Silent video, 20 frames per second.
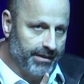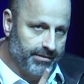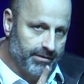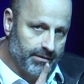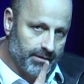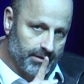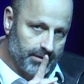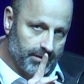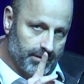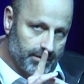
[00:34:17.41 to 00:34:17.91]

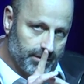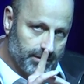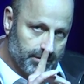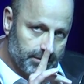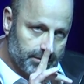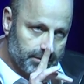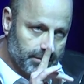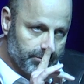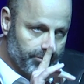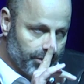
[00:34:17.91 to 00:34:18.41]
that
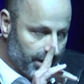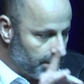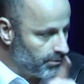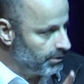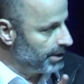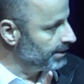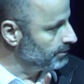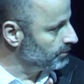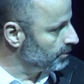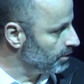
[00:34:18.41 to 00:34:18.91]

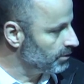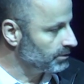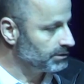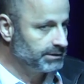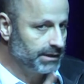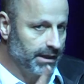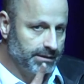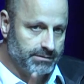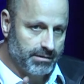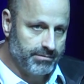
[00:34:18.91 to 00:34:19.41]

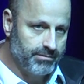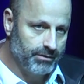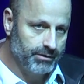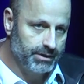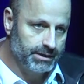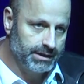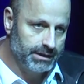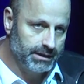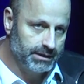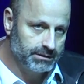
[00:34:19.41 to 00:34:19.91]
regulators, tax
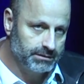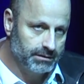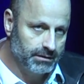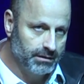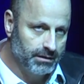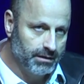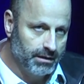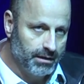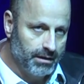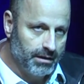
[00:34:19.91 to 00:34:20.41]

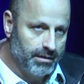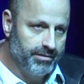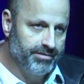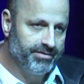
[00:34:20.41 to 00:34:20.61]
authorities,